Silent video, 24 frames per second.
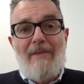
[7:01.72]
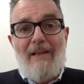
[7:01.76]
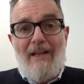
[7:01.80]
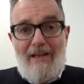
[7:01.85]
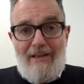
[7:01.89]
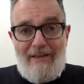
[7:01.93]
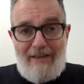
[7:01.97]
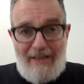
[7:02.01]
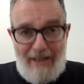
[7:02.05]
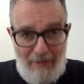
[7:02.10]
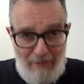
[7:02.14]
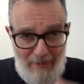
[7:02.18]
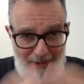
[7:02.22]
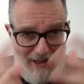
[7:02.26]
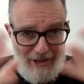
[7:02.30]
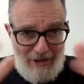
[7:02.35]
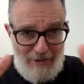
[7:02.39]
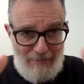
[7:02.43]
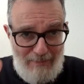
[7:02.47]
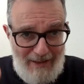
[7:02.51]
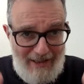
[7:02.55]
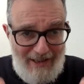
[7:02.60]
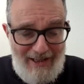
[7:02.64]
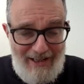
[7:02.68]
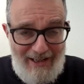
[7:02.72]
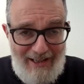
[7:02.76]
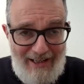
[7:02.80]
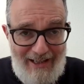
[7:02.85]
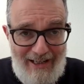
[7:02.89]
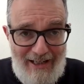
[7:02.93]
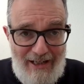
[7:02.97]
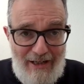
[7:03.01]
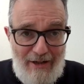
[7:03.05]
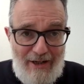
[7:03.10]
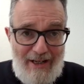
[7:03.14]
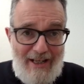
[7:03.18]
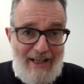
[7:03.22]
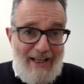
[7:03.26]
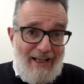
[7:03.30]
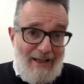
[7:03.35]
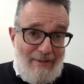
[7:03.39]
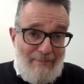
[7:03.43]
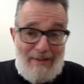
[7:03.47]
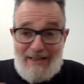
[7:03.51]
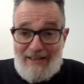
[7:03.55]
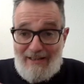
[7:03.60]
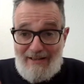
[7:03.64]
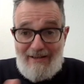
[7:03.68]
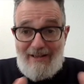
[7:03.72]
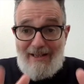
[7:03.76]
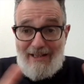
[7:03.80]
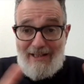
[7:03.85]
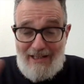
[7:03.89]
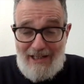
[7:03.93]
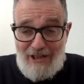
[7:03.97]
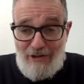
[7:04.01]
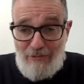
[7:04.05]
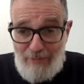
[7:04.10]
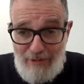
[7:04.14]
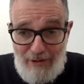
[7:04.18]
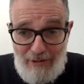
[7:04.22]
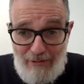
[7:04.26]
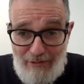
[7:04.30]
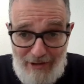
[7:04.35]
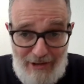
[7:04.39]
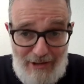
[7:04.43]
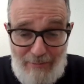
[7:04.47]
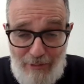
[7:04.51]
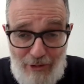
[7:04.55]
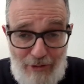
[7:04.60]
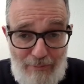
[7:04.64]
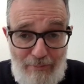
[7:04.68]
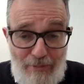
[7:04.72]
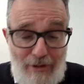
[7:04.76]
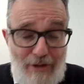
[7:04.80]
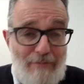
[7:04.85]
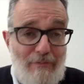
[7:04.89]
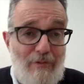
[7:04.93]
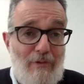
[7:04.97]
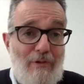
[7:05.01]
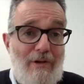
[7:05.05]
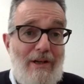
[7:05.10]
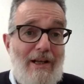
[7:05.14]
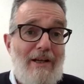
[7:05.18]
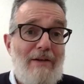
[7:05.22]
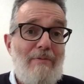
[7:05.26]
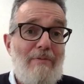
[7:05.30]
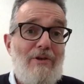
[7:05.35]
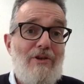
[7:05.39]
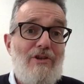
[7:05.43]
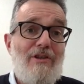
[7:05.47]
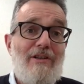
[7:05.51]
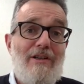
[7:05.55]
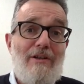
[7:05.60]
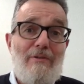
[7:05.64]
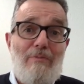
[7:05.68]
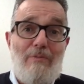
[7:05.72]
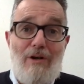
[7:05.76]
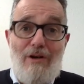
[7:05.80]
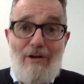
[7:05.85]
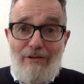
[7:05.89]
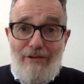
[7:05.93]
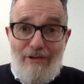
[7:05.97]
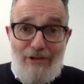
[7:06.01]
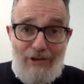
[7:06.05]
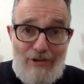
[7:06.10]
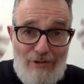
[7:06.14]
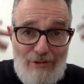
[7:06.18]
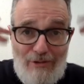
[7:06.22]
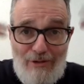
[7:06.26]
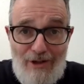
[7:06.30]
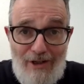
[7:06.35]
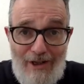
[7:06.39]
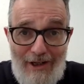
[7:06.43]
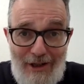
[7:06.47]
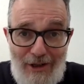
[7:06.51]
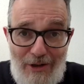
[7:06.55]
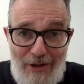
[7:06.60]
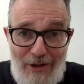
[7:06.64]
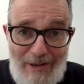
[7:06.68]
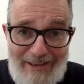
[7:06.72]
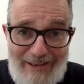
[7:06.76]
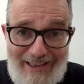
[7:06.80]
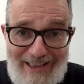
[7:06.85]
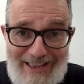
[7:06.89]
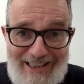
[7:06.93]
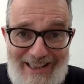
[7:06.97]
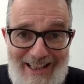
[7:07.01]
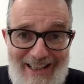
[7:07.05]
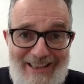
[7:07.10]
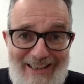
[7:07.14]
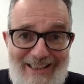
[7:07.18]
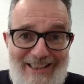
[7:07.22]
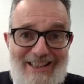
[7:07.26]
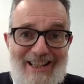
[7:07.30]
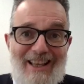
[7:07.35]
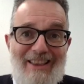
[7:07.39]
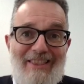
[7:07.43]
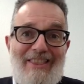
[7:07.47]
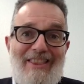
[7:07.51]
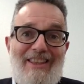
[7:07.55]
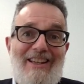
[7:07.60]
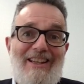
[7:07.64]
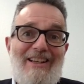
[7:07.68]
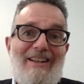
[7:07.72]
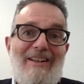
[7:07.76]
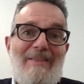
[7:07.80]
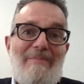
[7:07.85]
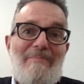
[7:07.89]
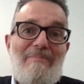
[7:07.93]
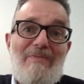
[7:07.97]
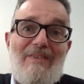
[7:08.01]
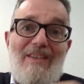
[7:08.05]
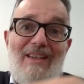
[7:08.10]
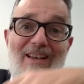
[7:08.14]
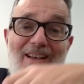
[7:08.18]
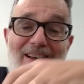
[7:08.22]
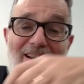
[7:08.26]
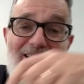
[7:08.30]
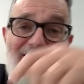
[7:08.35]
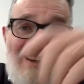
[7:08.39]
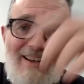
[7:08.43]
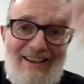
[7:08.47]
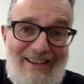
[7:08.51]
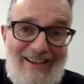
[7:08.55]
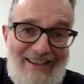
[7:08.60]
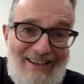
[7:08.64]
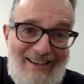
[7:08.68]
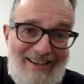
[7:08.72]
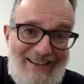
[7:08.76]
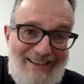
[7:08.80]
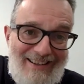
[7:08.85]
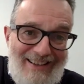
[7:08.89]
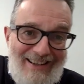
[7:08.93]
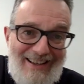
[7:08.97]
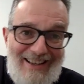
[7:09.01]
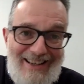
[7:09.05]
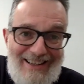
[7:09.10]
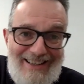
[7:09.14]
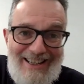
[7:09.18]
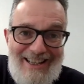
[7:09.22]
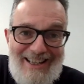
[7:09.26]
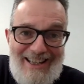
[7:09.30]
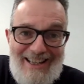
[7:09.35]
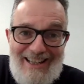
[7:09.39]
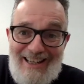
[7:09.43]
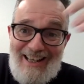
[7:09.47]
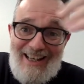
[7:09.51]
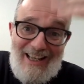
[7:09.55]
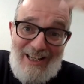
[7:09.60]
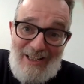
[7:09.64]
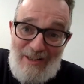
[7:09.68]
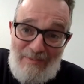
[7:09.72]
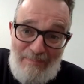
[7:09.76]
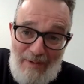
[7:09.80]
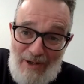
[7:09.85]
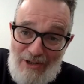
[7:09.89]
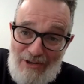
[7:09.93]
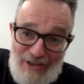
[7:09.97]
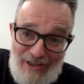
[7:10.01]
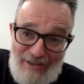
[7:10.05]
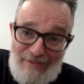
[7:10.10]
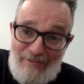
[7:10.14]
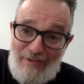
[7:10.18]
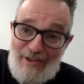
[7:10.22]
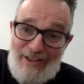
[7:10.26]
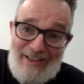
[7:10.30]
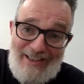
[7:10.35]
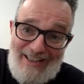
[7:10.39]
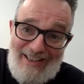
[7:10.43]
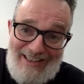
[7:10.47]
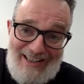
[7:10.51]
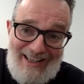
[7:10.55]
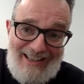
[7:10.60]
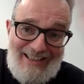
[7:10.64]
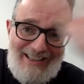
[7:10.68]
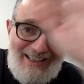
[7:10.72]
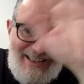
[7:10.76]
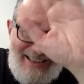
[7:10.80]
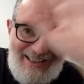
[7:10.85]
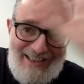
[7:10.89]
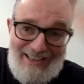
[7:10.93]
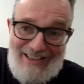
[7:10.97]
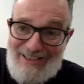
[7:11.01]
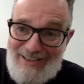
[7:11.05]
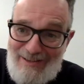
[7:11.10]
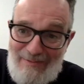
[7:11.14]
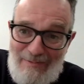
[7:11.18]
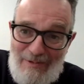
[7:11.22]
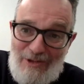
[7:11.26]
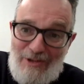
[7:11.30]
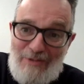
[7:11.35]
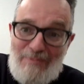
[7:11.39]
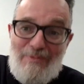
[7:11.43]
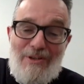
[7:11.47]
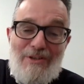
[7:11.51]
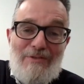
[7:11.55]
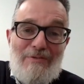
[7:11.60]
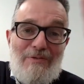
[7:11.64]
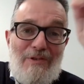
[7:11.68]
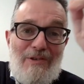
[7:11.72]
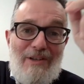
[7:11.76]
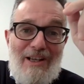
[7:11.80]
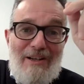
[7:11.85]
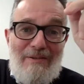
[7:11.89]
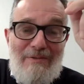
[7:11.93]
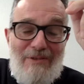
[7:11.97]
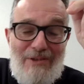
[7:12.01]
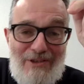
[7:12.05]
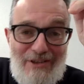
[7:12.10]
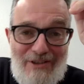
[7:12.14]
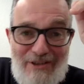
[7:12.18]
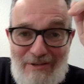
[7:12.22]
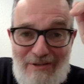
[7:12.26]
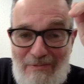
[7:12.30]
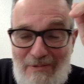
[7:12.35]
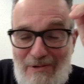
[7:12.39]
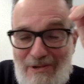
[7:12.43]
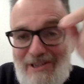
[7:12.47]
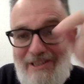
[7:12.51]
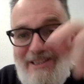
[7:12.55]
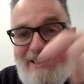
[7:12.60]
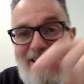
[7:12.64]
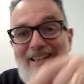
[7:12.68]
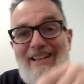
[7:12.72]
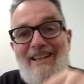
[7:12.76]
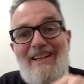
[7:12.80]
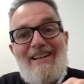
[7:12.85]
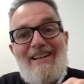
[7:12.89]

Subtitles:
They were speaking in Greek, but Greek, as we know, is the most beautiful language in the world, so you understand something. And especially for an Italian, it's the most beautiful language in the world.